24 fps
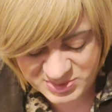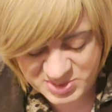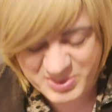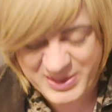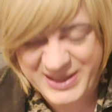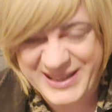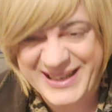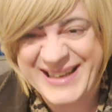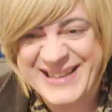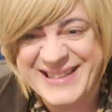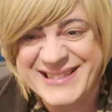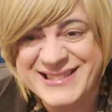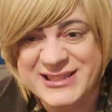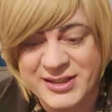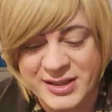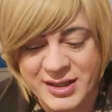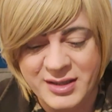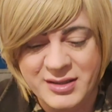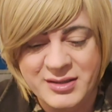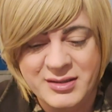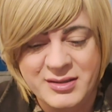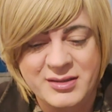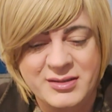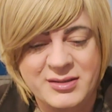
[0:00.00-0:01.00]

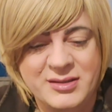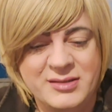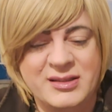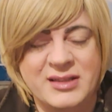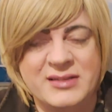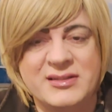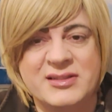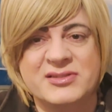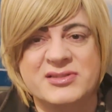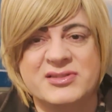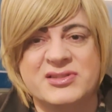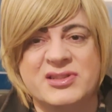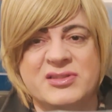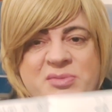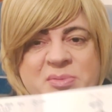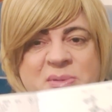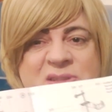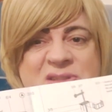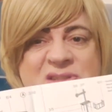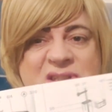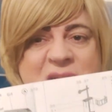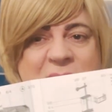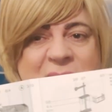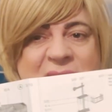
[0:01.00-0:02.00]
easier. There doesn't seem to be
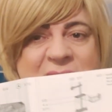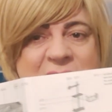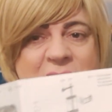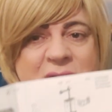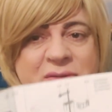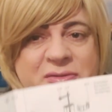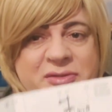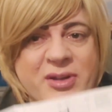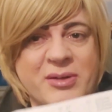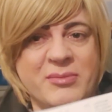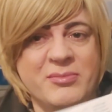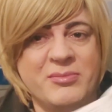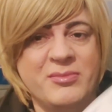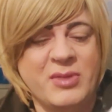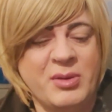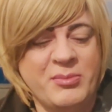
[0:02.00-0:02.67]
so many of them.